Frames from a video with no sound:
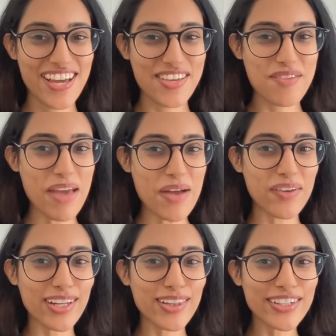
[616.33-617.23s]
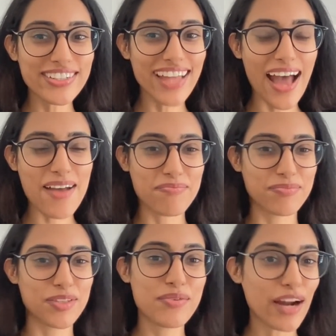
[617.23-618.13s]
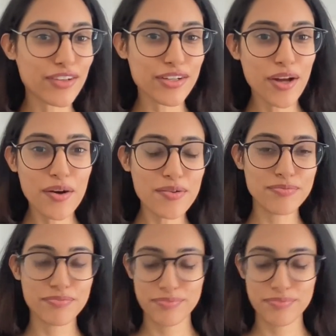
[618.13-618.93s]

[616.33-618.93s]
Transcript: You may want to learn that. You never know.